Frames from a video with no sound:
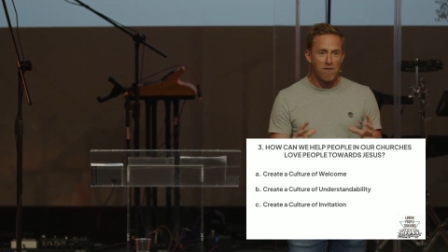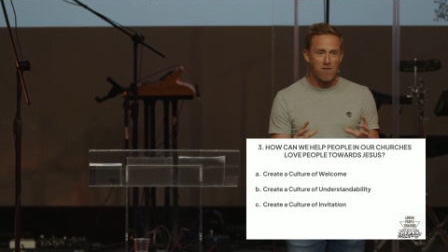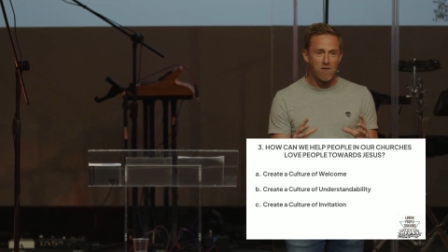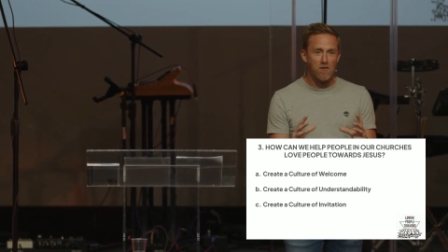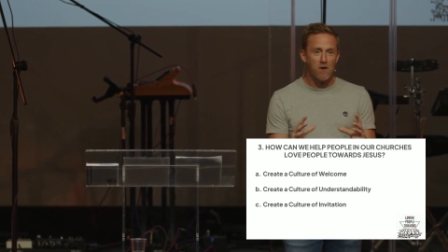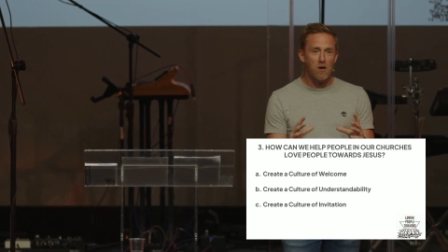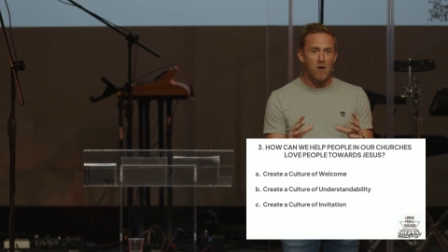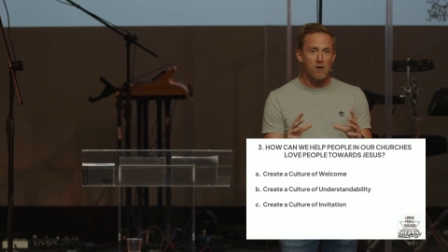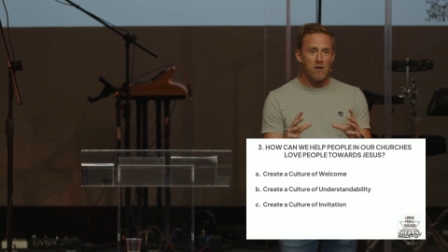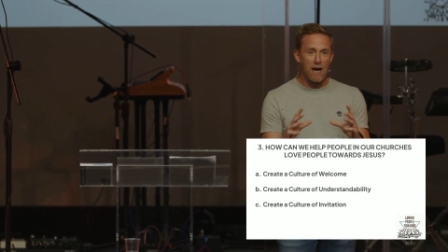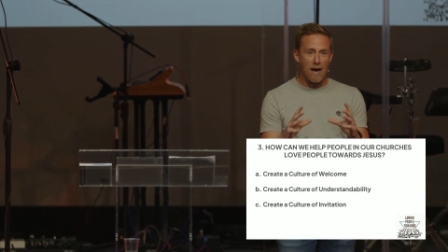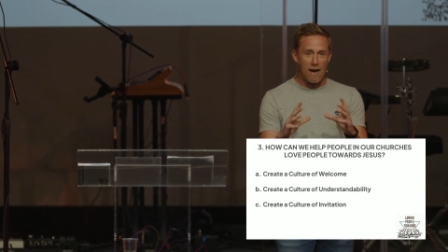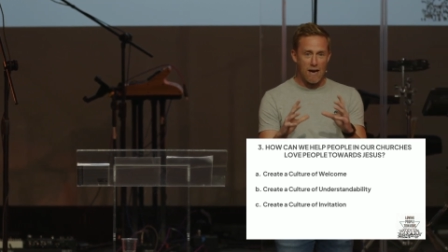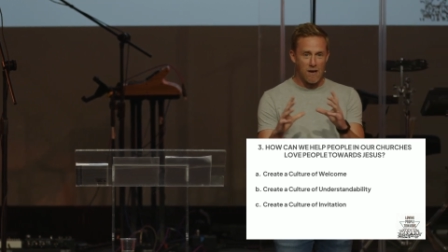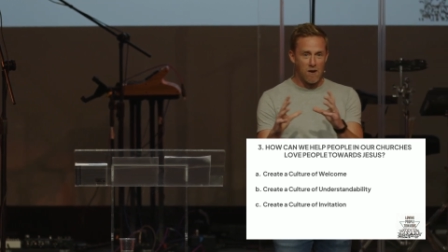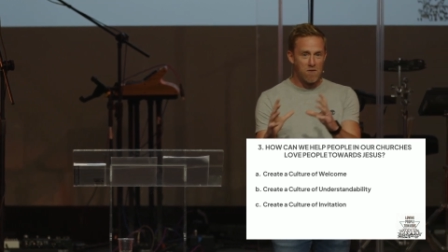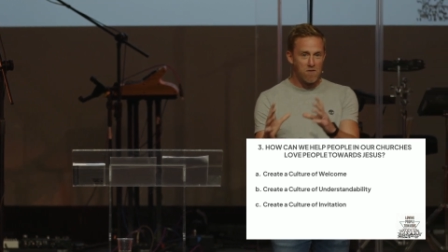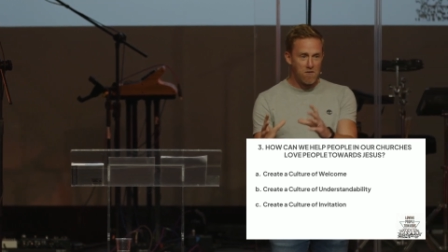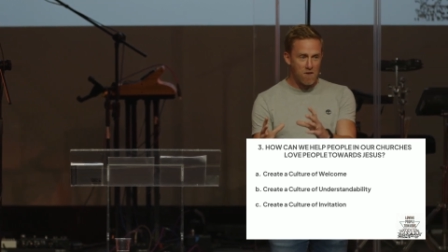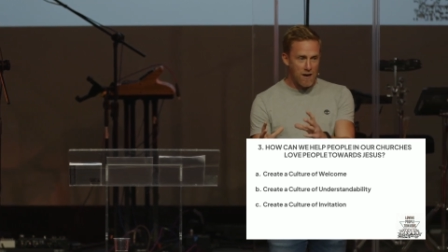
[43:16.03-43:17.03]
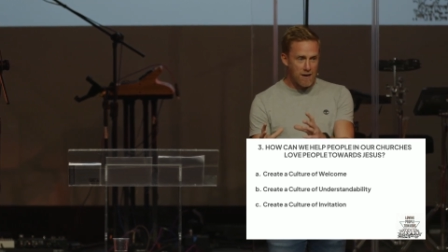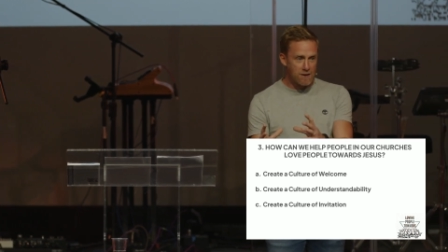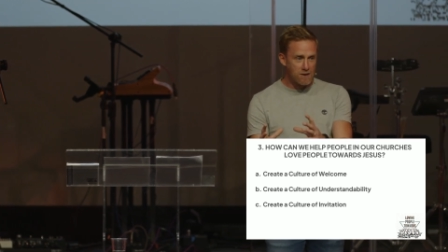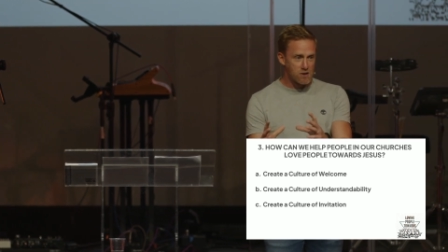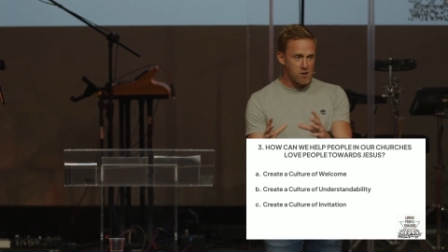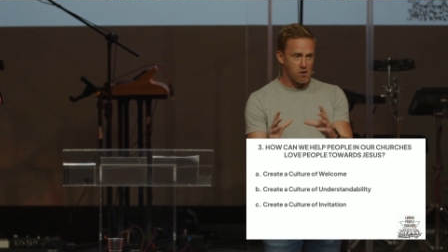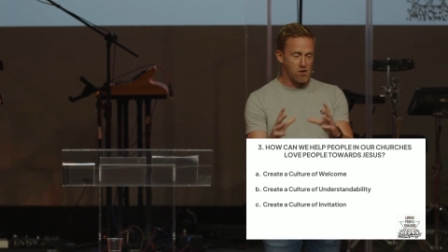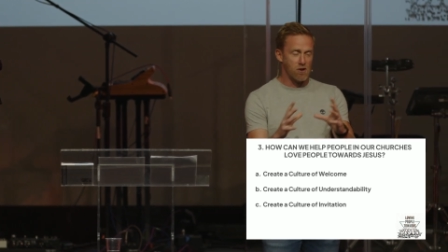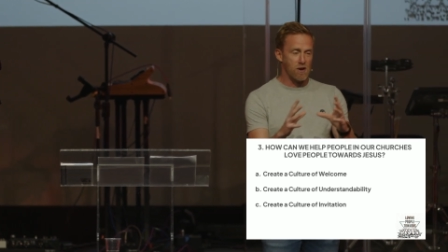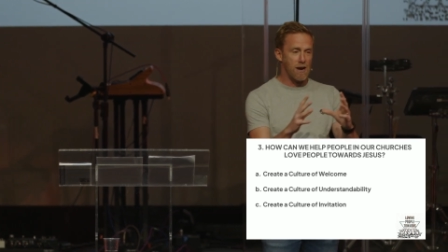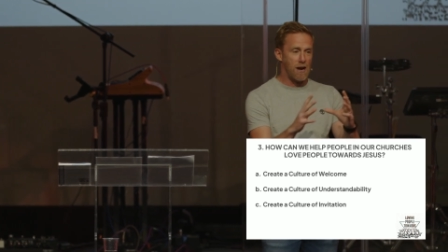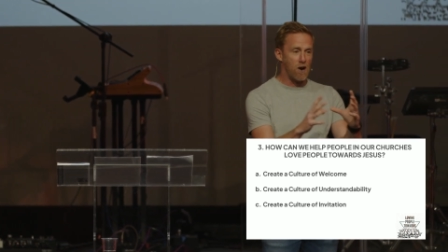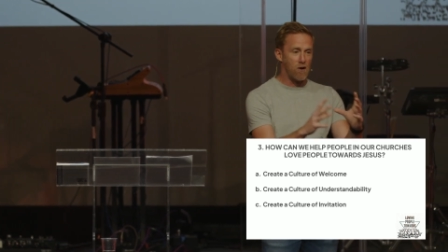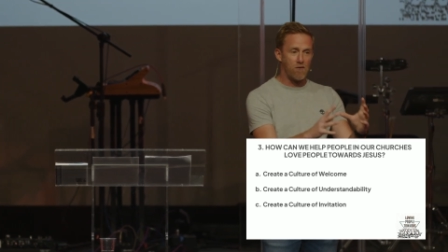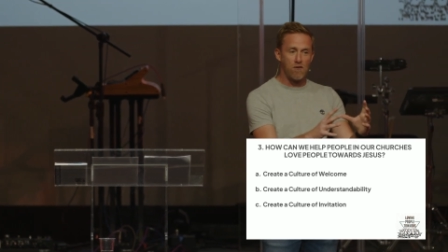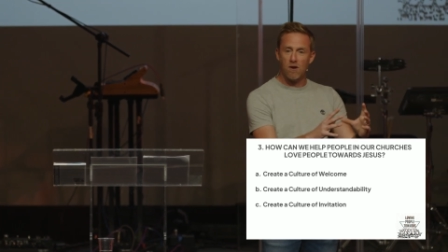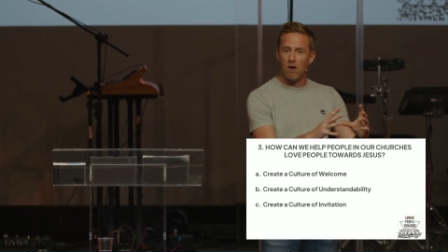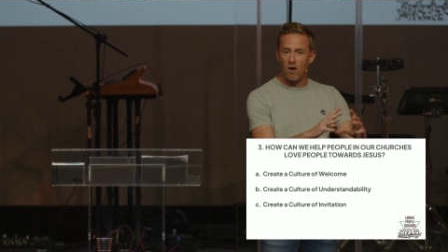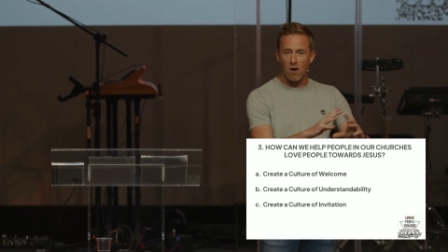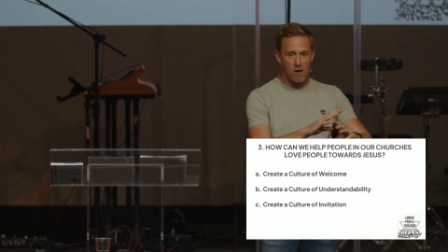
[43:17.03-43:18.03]
food at an event or an
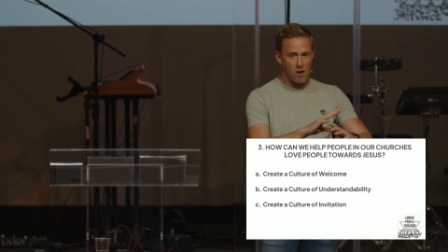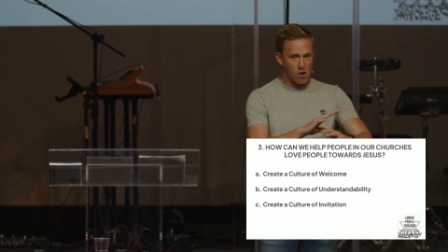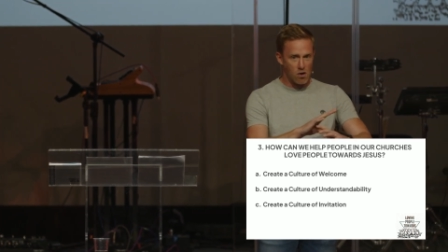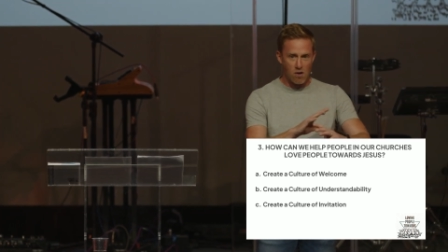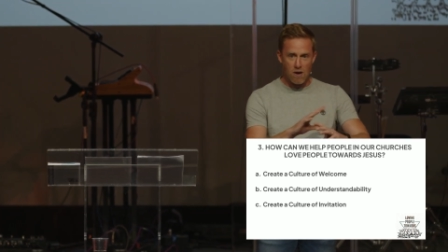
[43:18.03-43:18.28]
Alpha night